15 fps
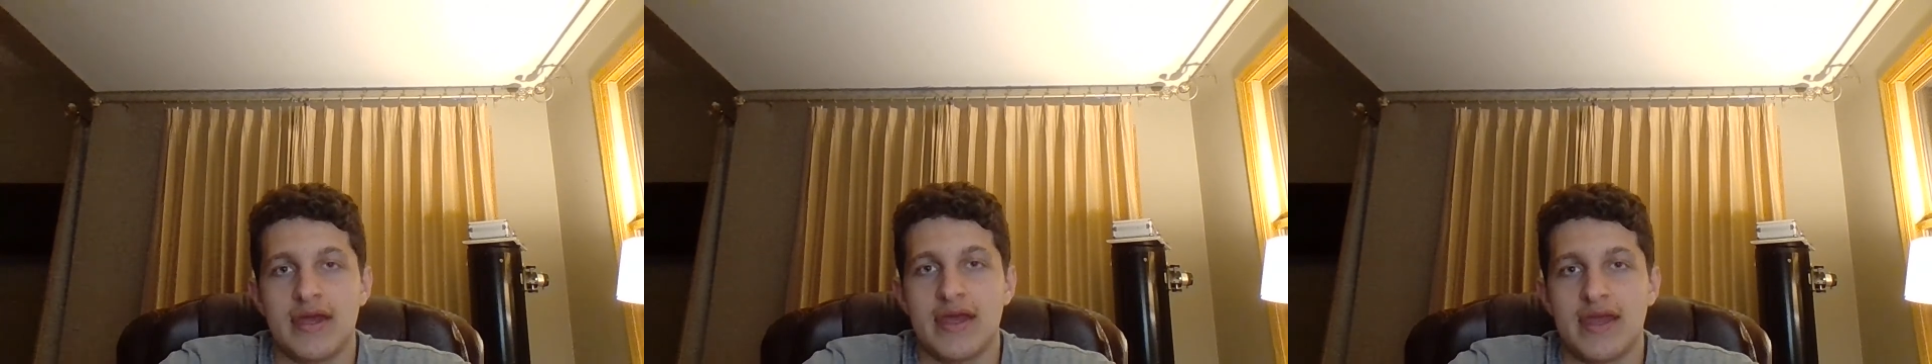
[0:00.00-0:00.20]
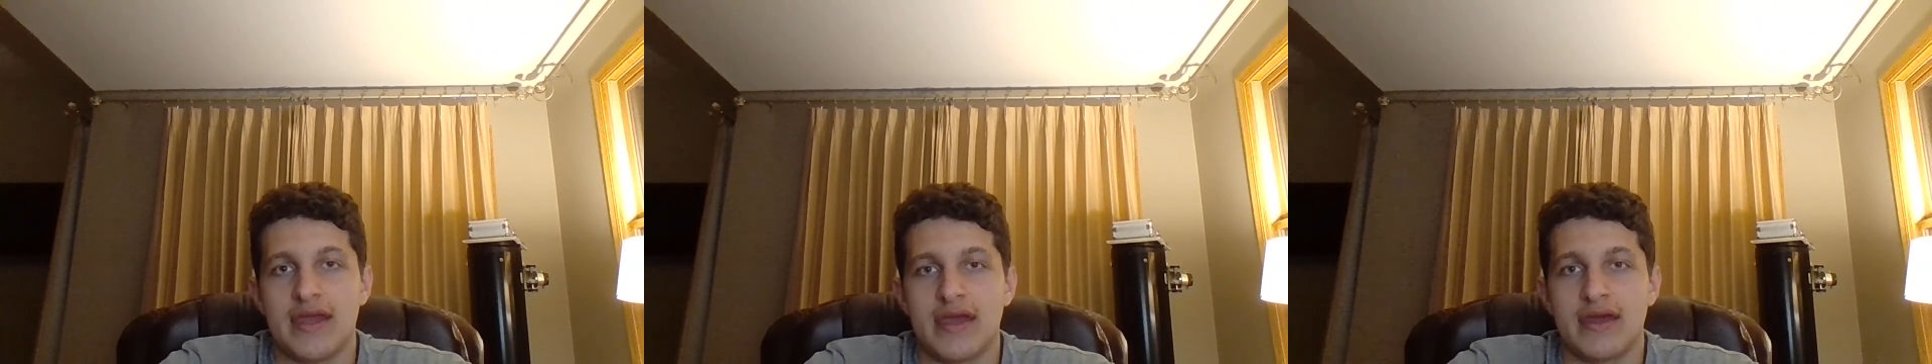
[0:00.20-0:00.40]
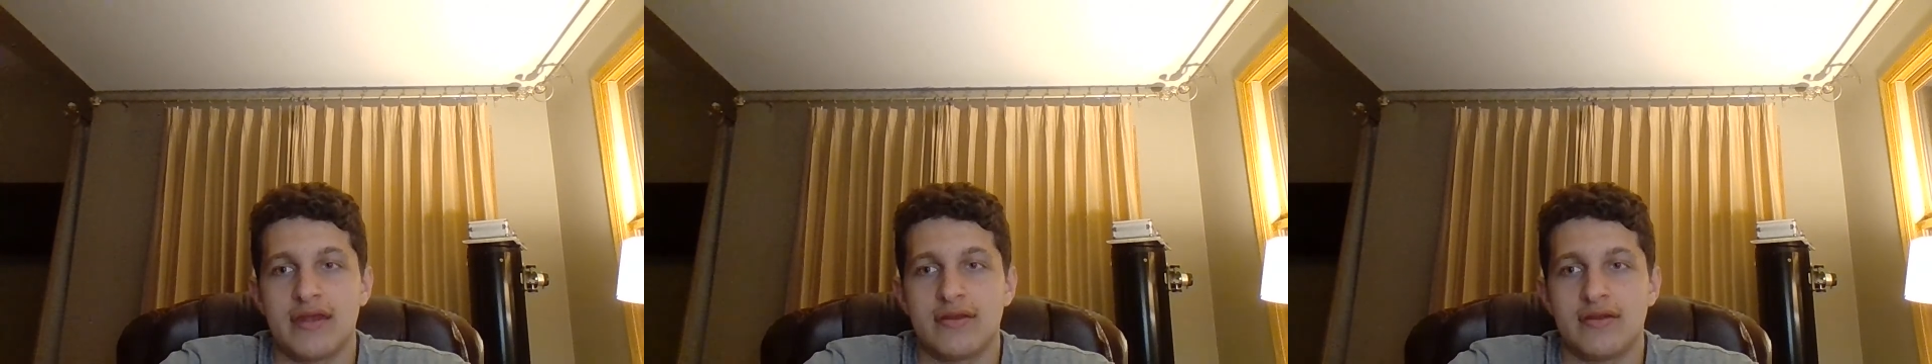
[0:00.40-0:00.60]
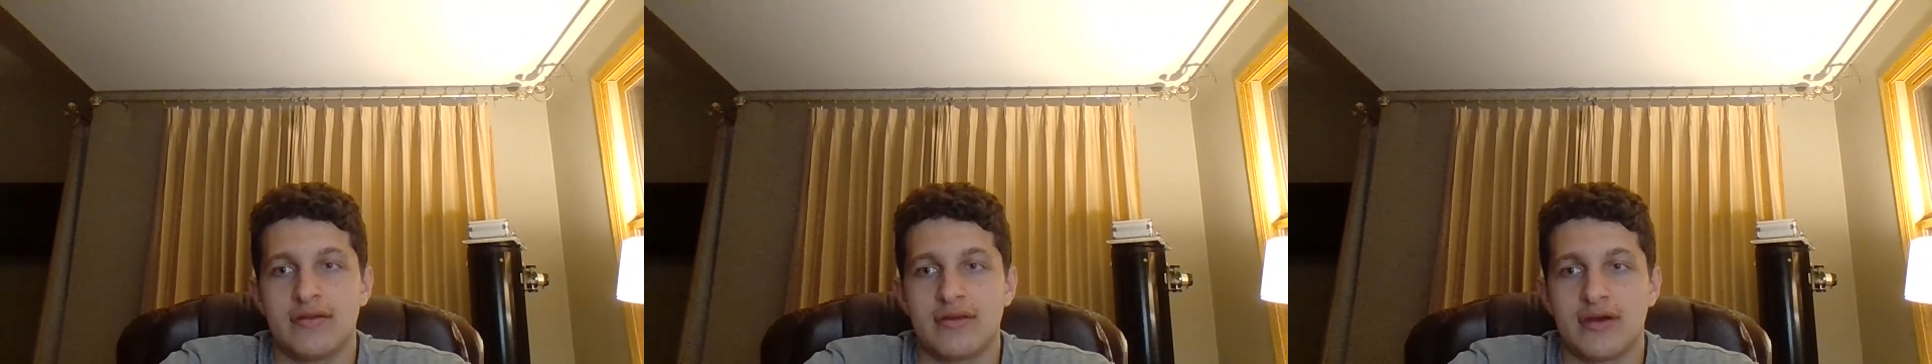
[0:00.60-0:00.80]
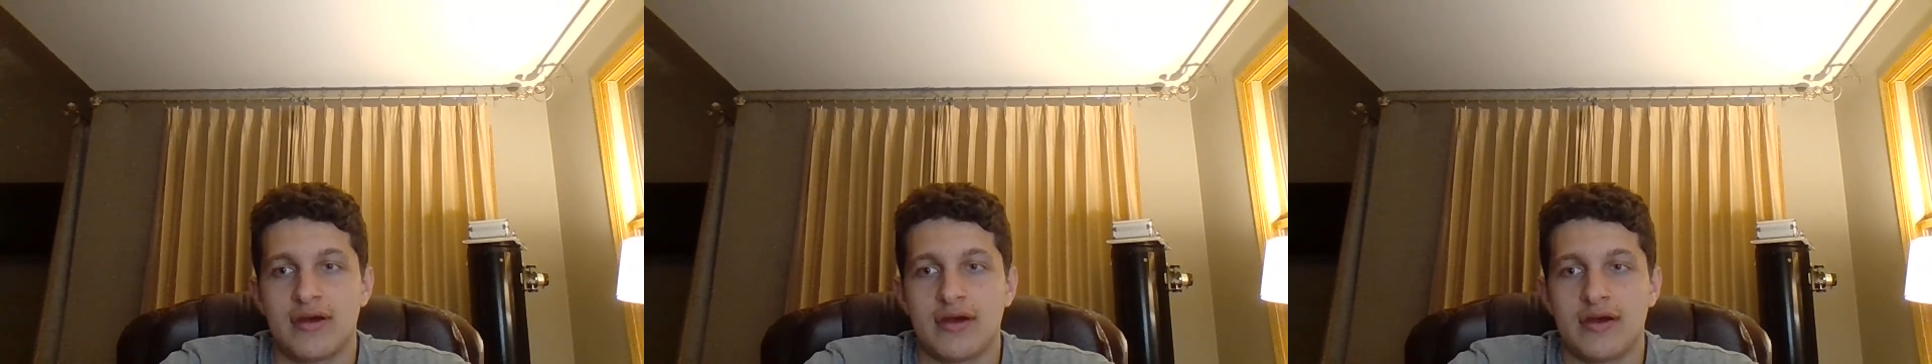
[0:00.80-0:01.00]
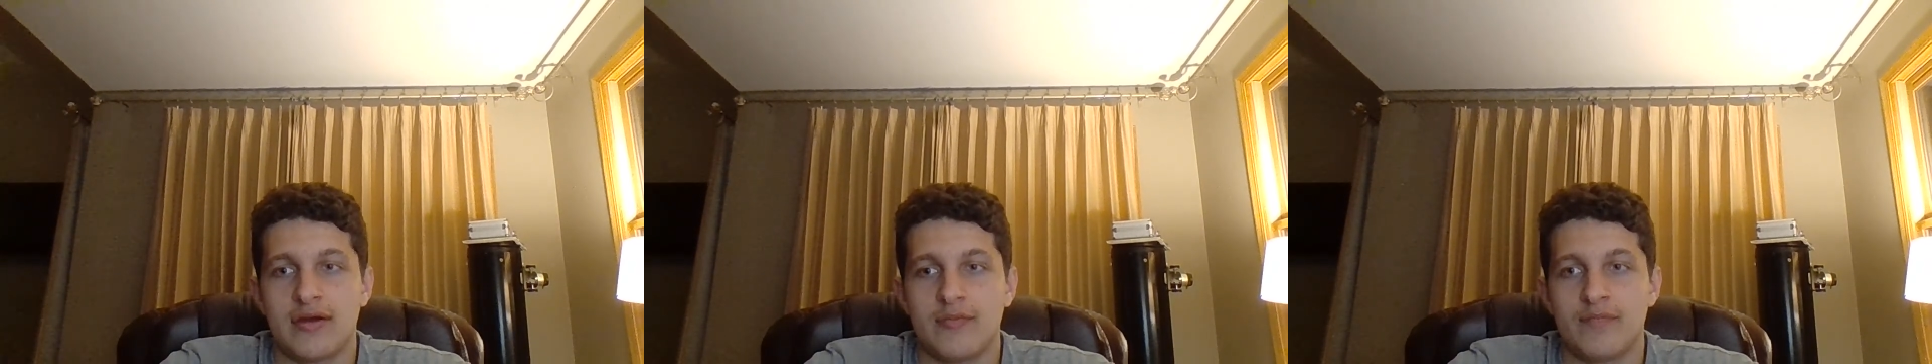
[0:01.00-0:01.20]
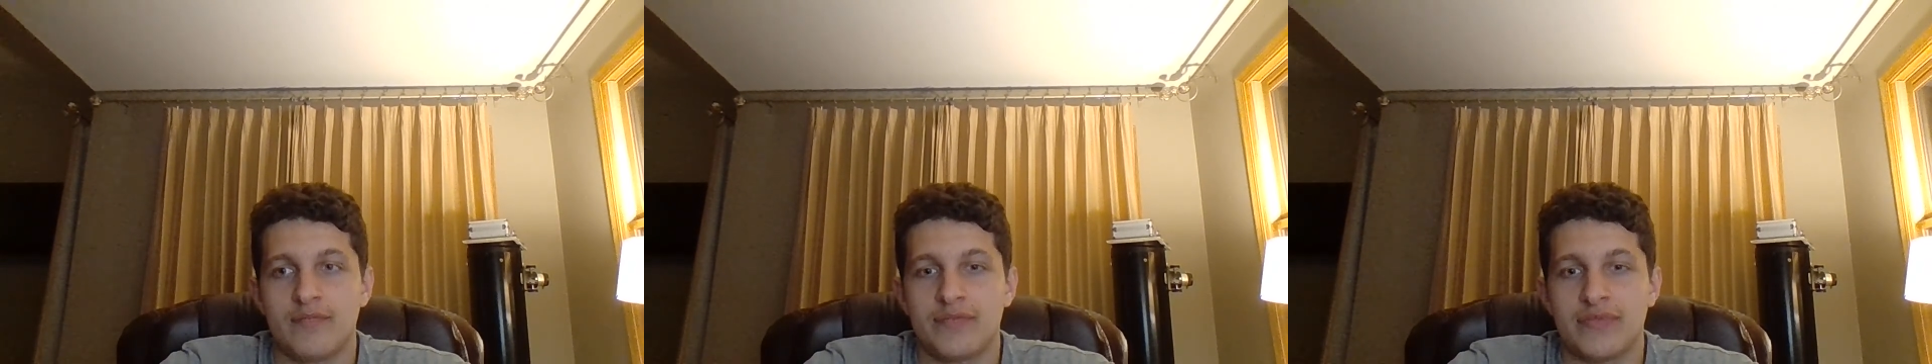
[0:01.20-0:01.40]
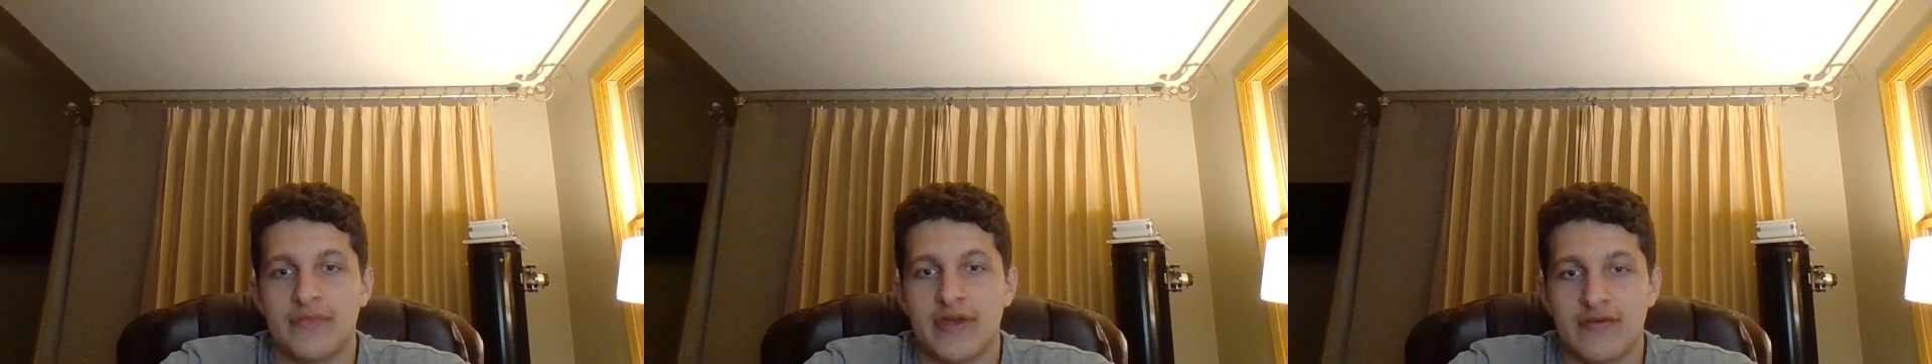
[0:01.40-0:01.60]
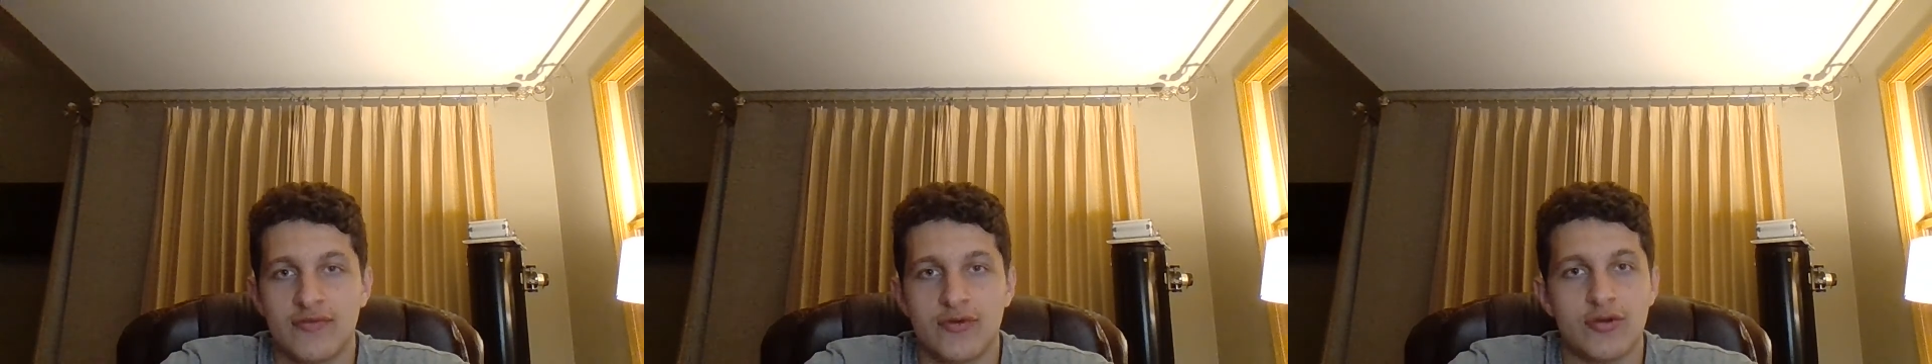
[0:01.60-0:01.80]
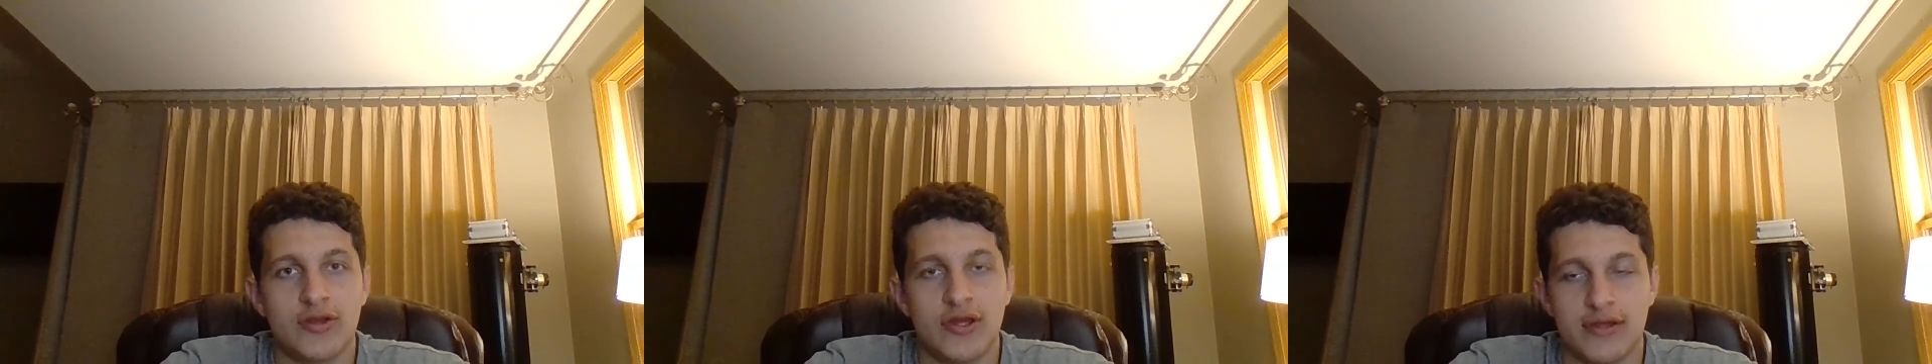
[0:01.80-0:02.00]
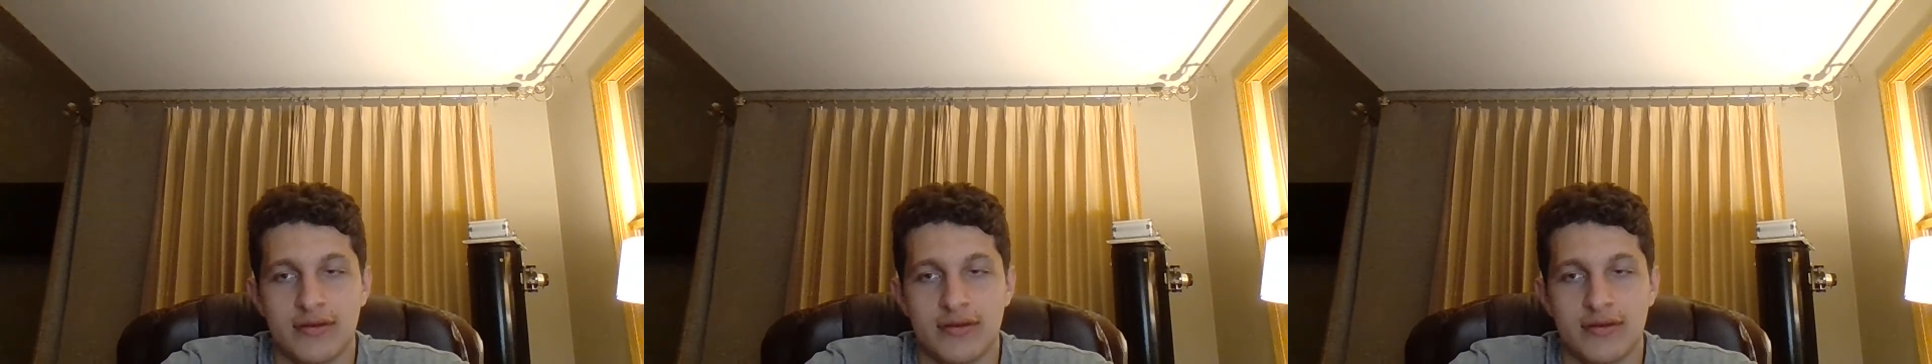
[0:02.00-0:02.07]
and have a good night.